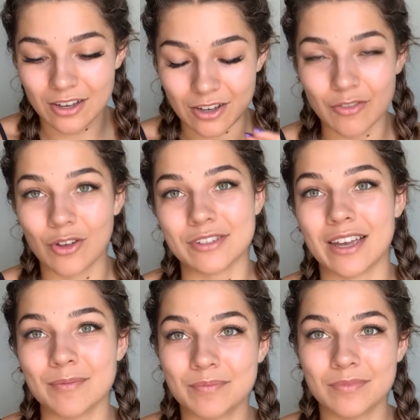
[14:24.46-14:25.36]
of all
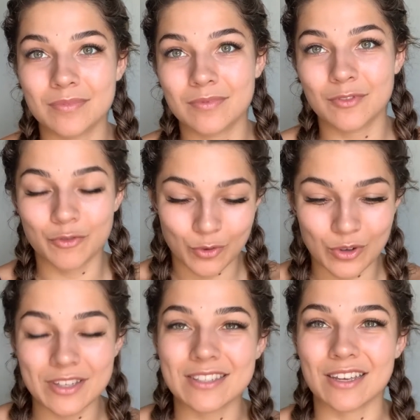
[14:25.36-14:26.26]
time for
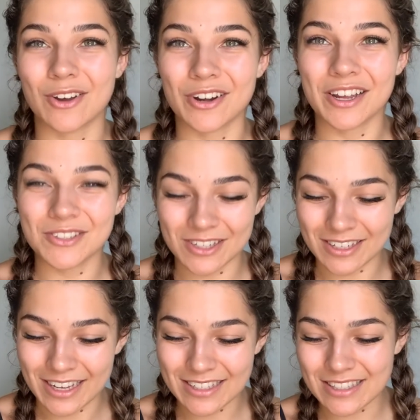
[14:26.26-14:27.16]
this
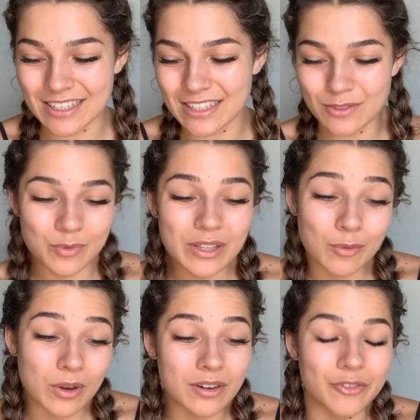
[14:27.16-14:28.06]
incarnation. It's really
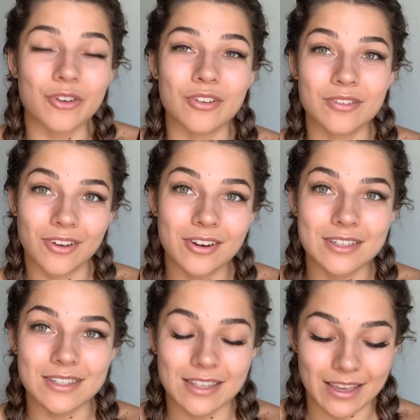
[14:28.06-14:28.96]
wonderful,
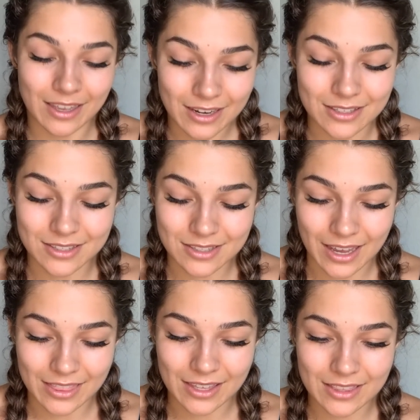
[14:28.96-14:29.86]
honestly, like it is.
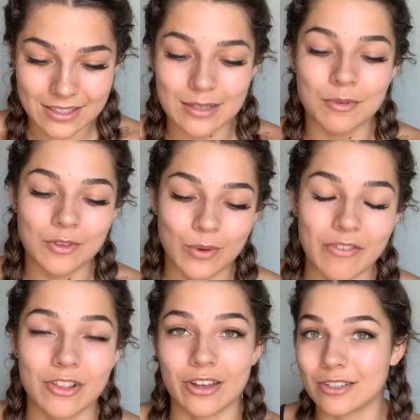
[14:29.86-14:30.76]
I think that some of you
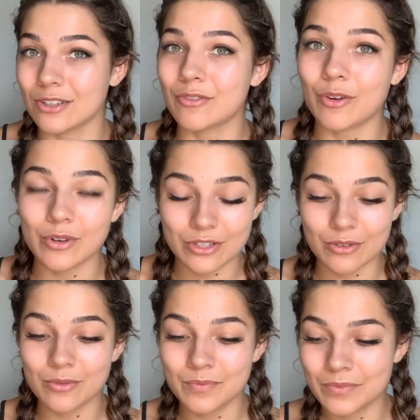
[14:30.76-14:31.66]
have a lot to look forward
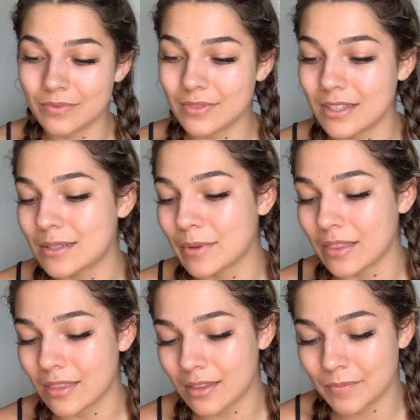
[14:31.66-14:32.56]
to this
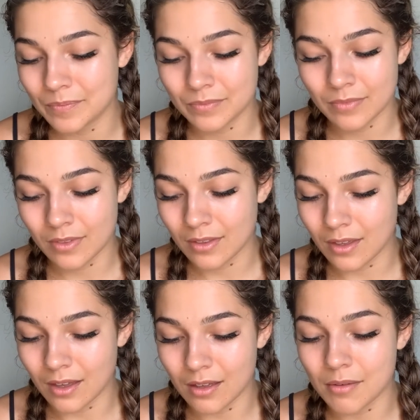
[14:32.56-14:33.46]
month,
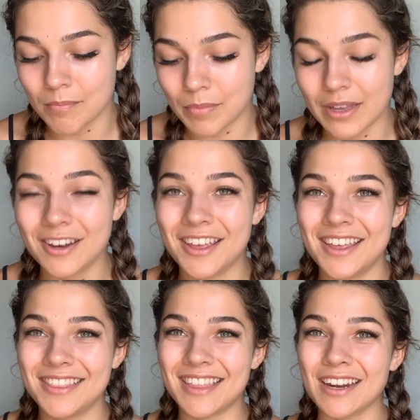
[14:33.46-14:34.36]
but
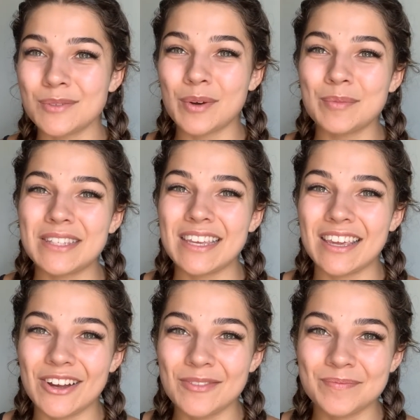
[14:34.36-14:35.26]
that is what I'm seeing
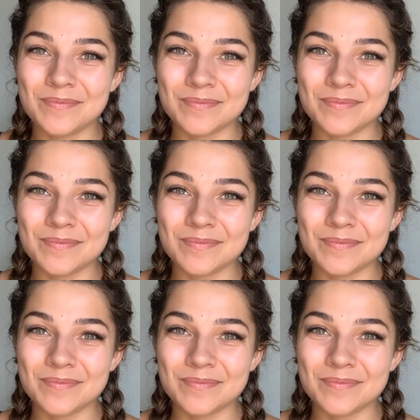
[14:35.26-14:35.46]
here.